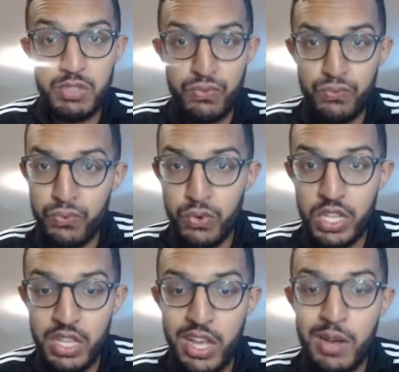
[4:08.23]
free,
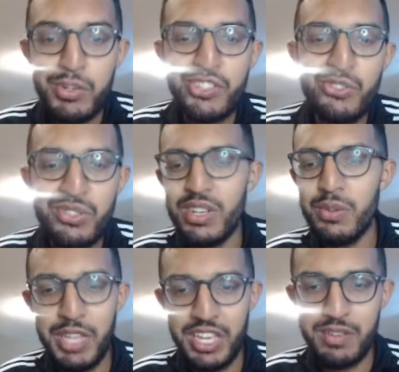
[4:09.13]
but you still
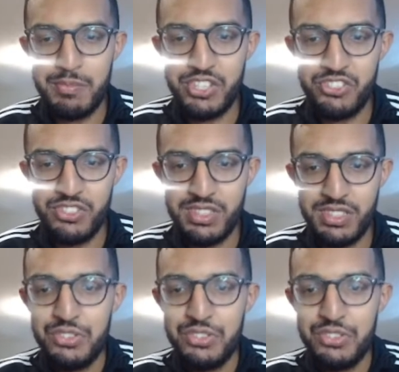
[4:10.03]
make commissions.